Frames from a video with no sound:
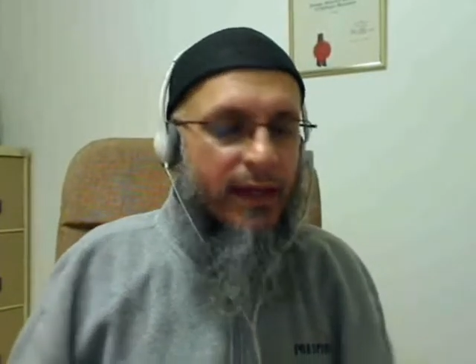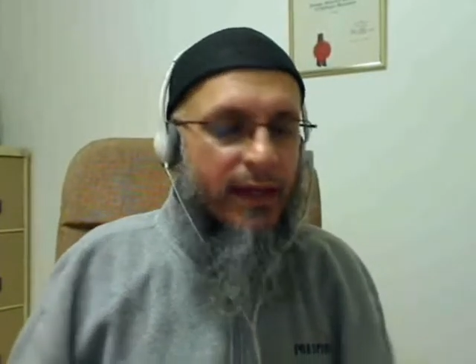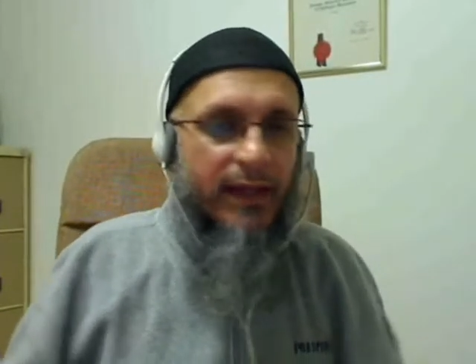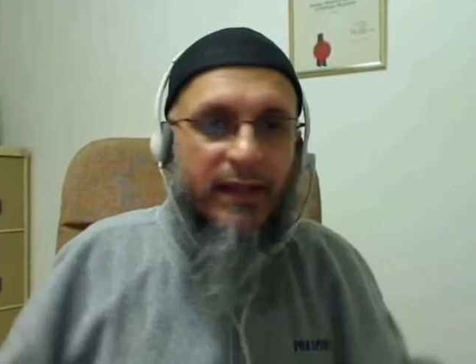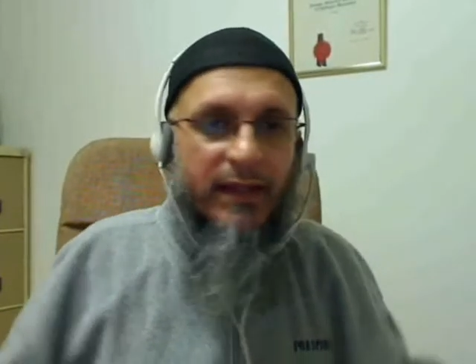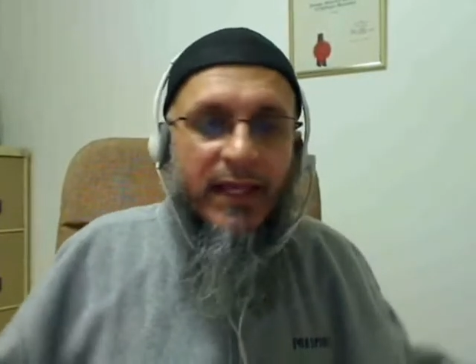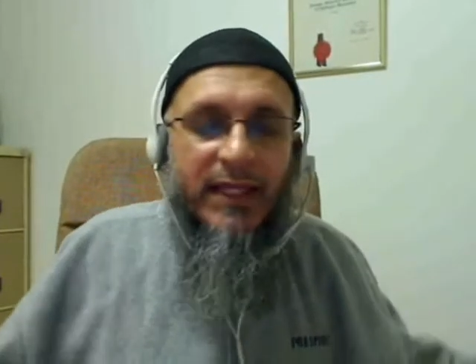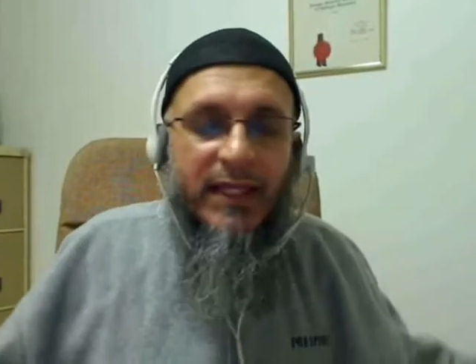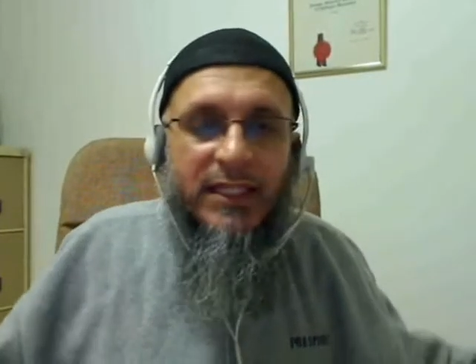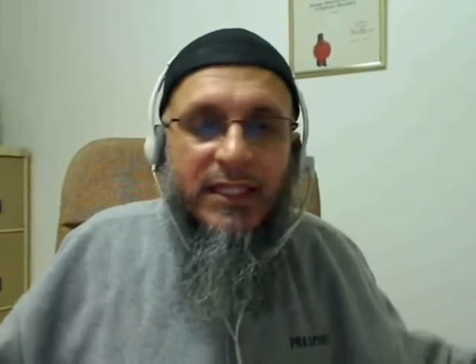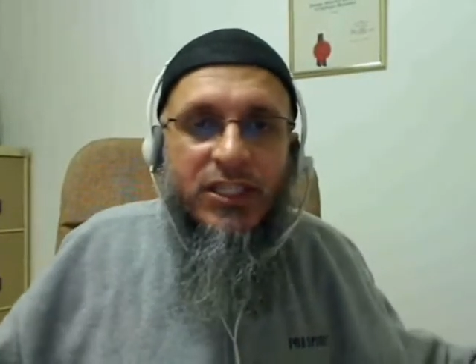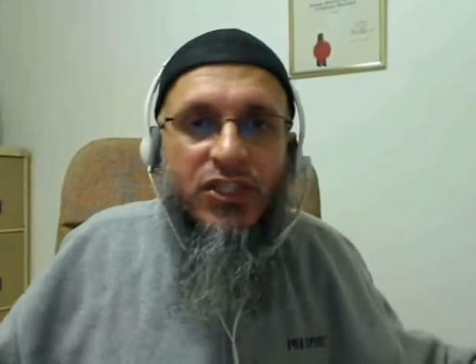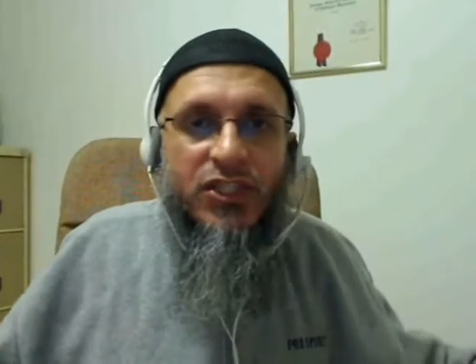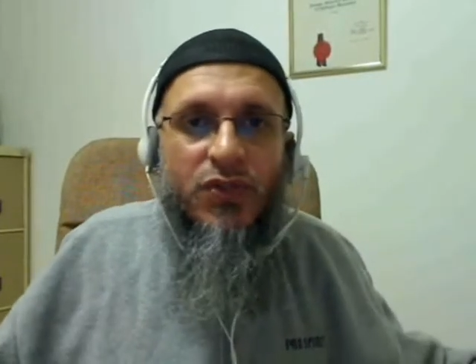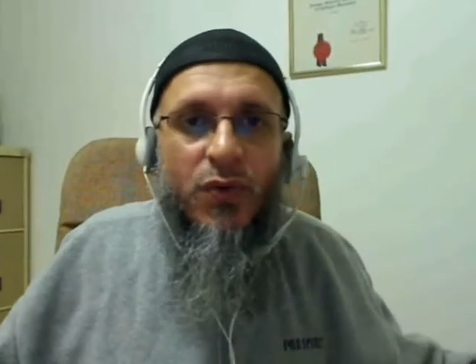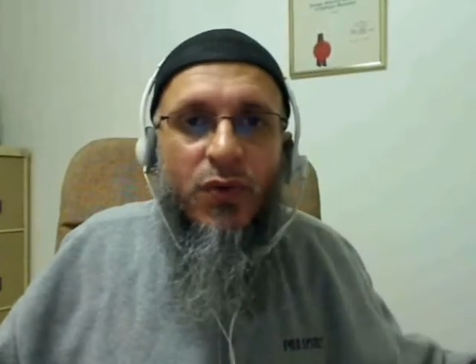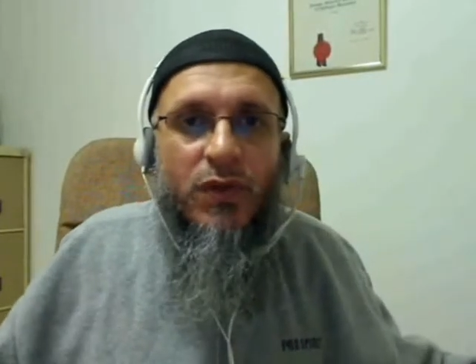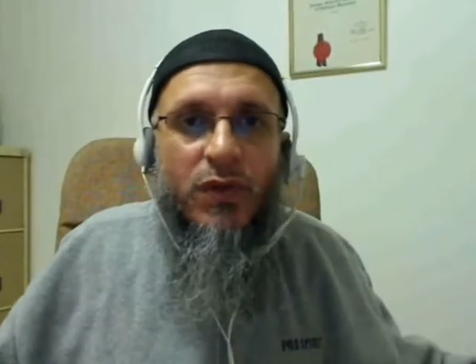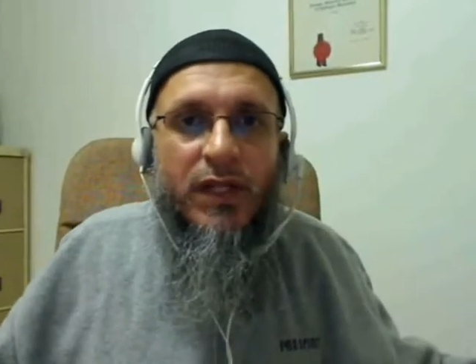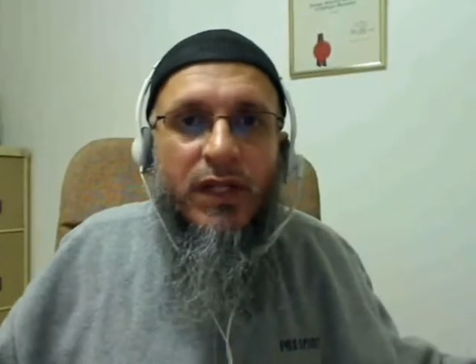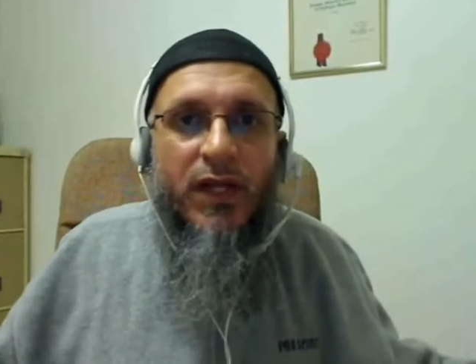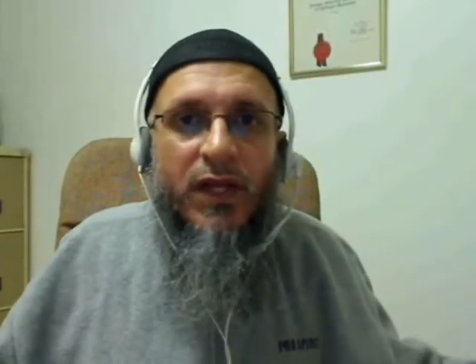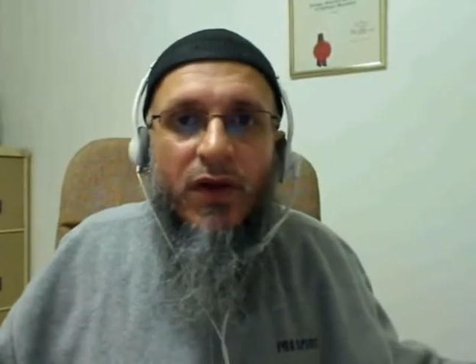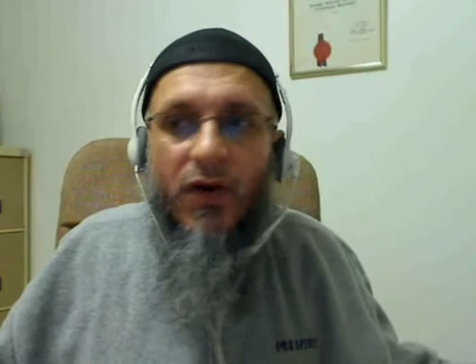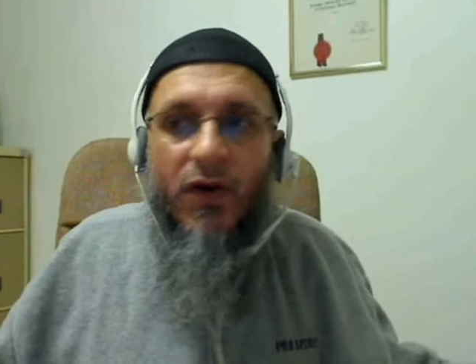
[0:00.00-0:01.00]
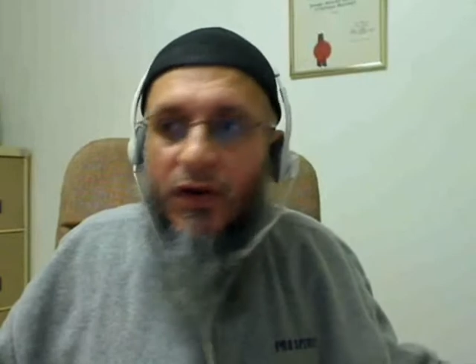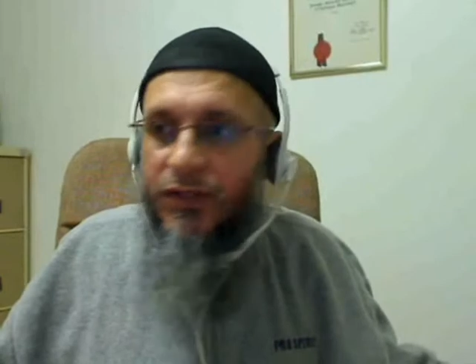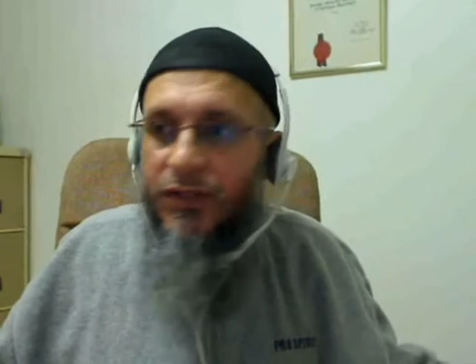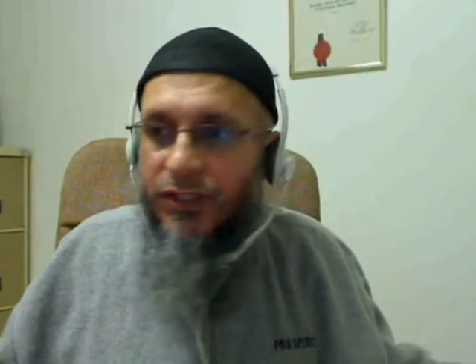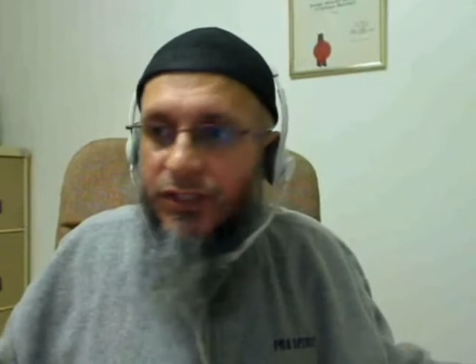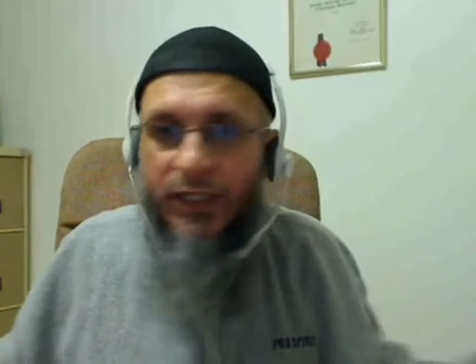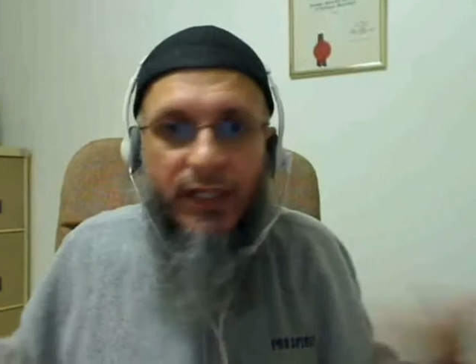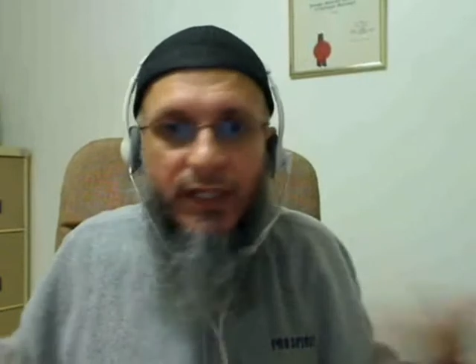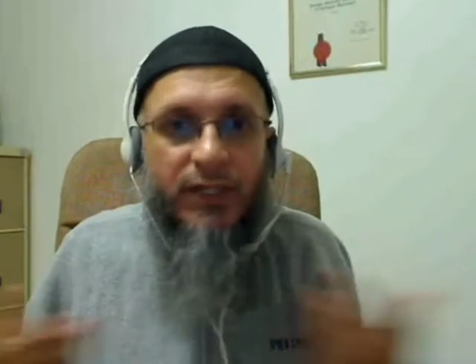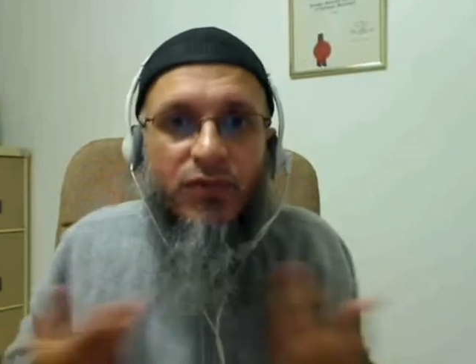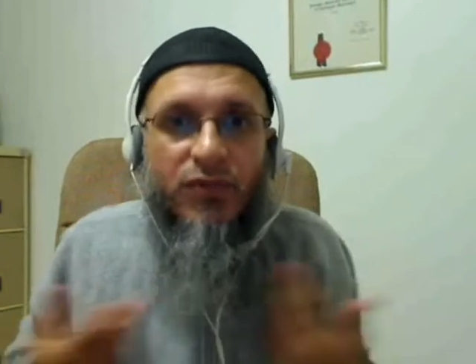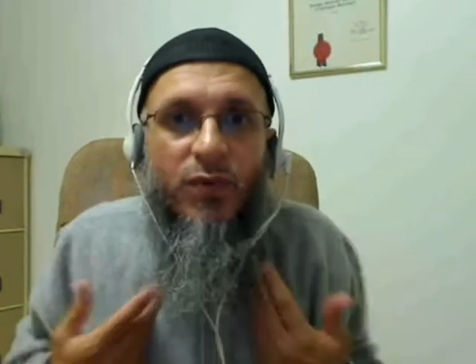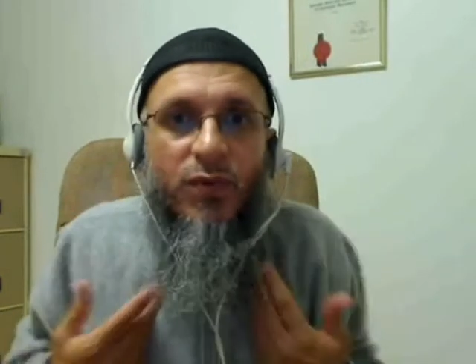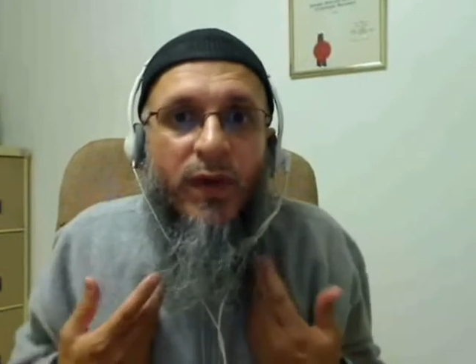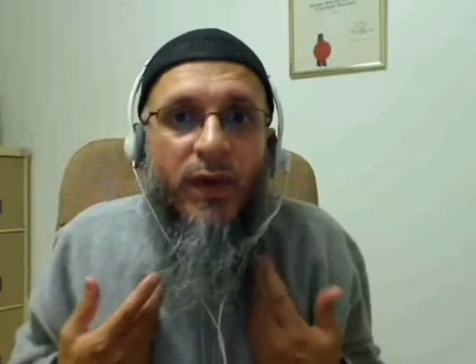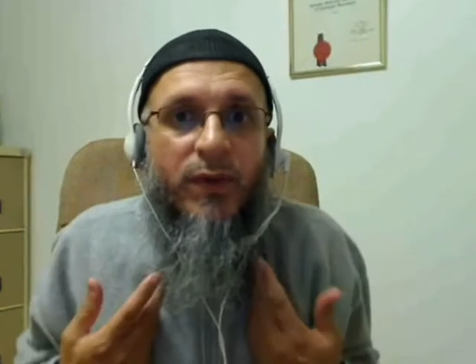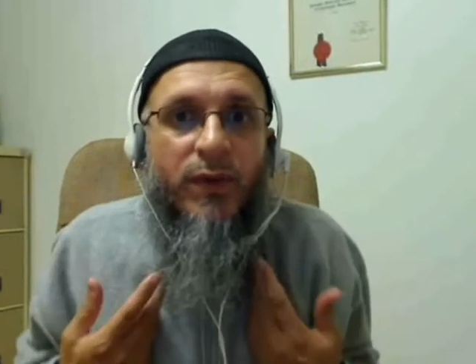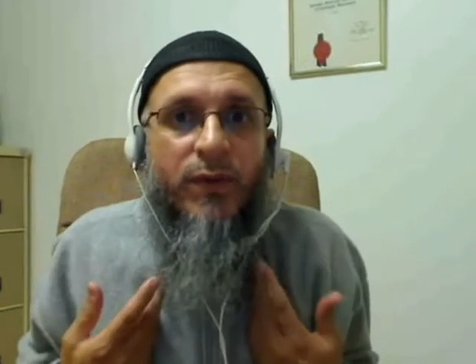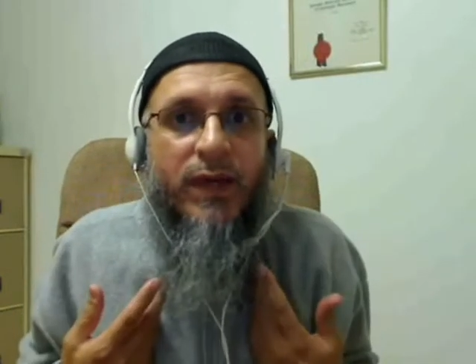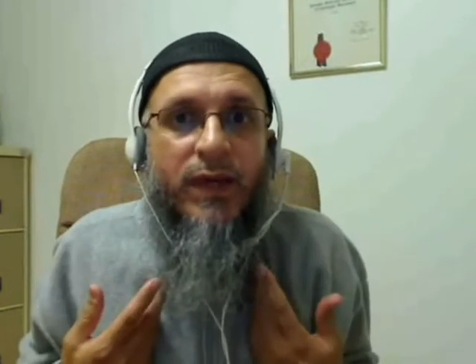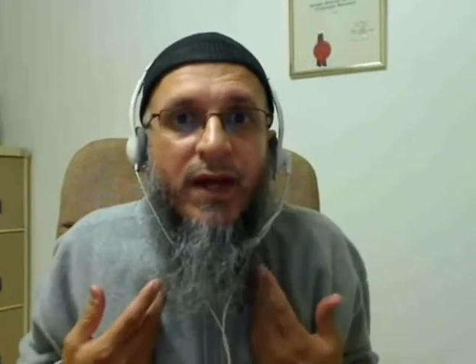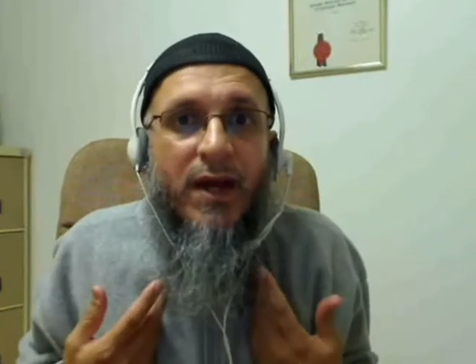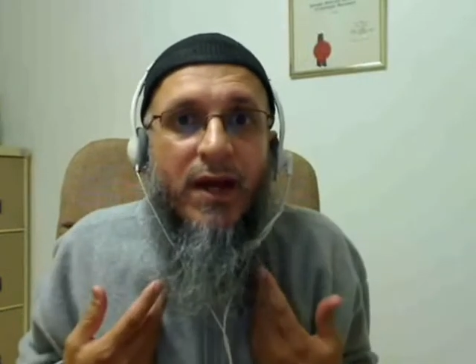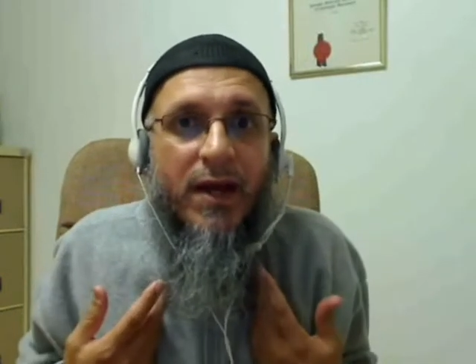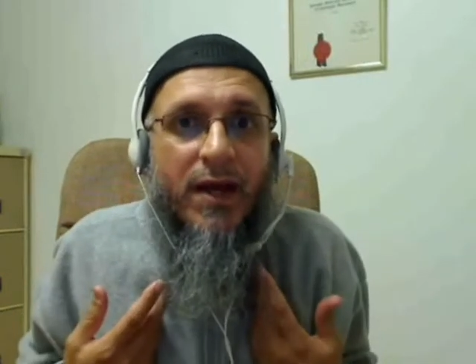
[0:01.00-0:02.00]
That is totally contrary to what
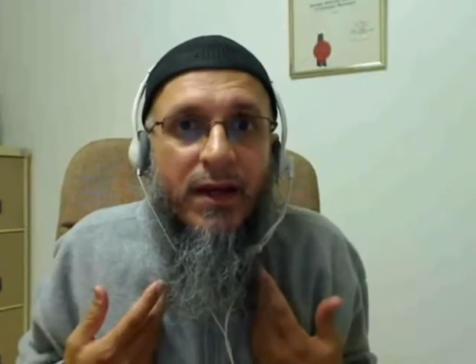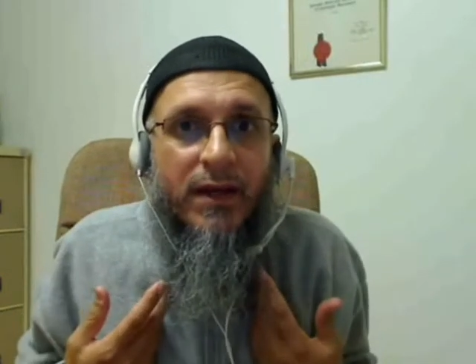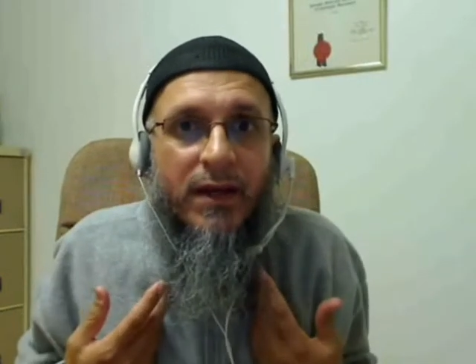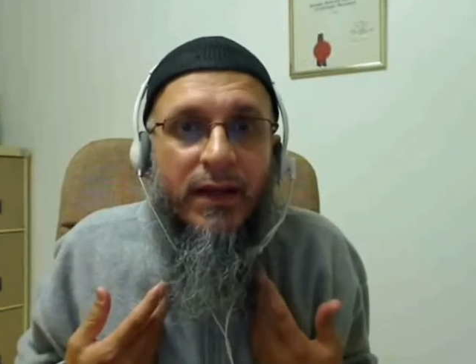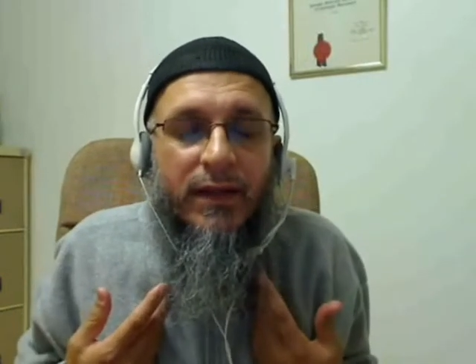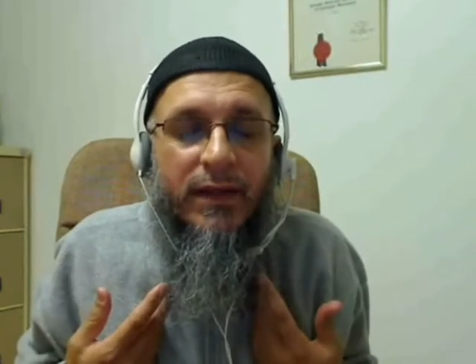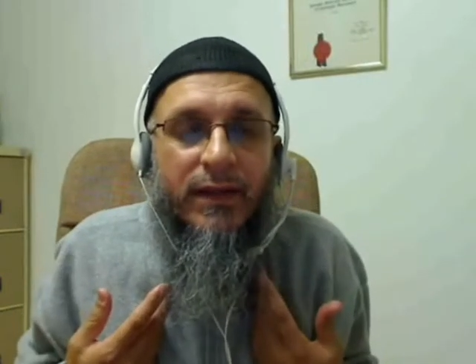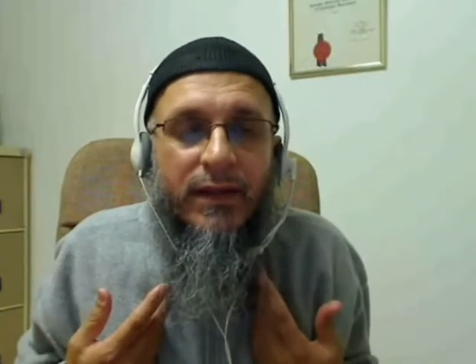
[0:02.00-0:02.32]
we are.